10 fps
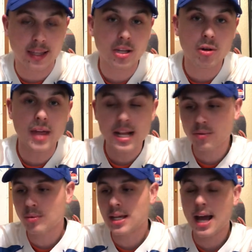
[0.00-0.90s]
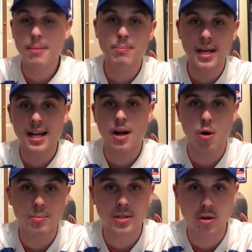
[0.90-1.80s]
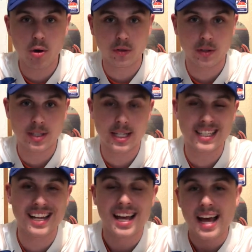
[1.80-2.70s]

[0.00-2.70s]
They had big hopes and goals for the season,